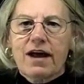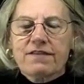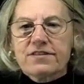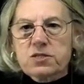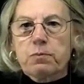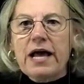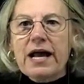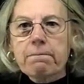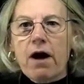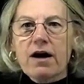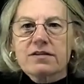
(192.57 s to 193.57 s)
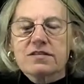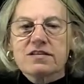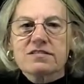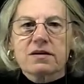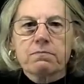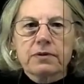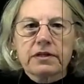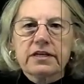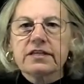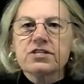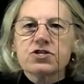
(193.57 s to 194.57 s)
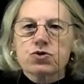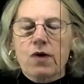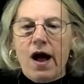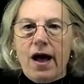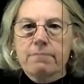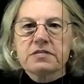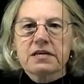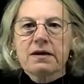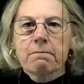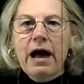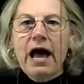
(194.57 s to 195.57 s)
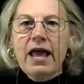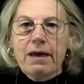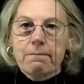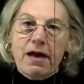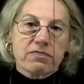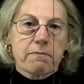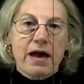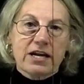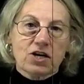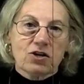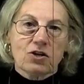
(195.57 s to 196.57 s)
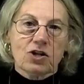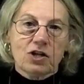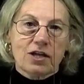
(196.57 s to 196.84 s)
And this black box is completely described by a mathematical